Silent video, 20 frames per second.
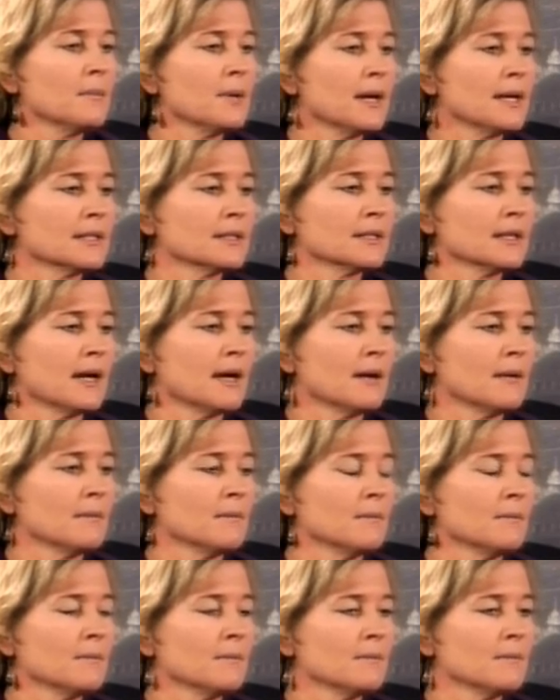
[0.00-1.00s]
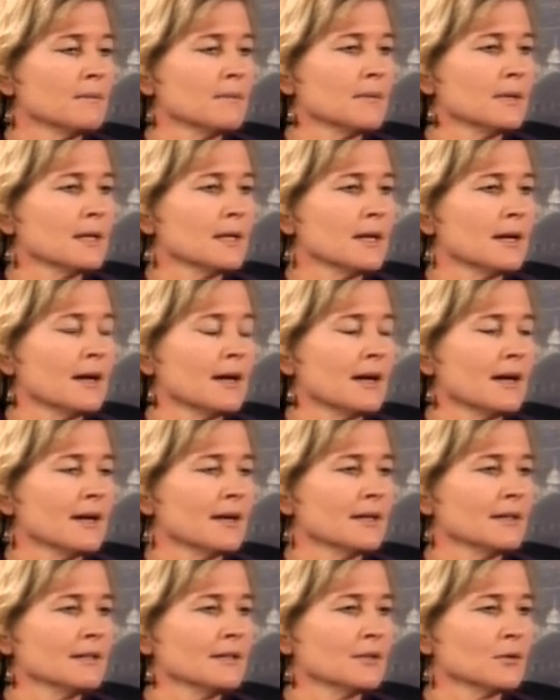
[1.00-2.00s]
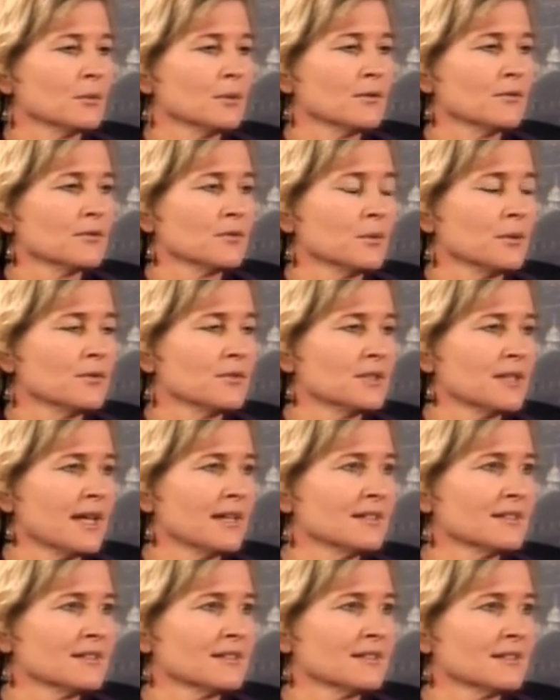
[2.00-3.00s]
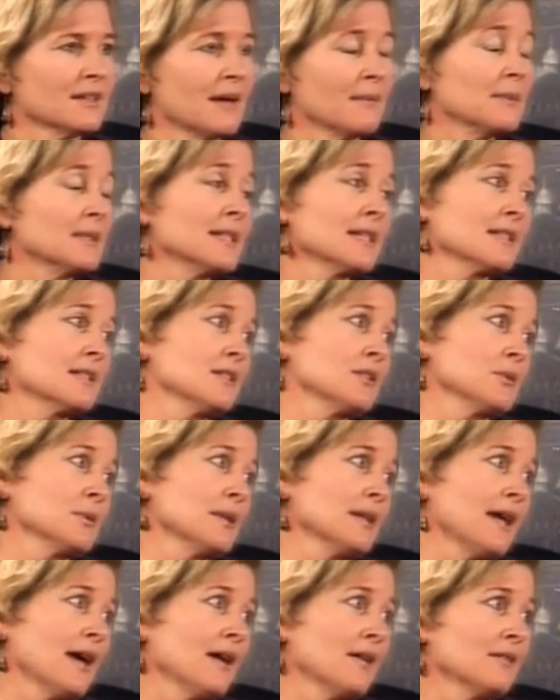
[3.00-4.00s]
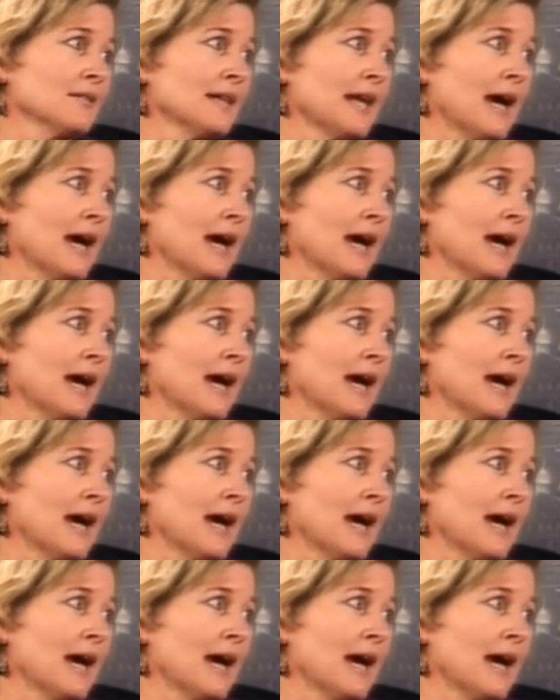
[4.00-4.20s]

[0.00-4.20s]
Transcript: But um, uh, you know, we've, we've since I'm addicted to it now.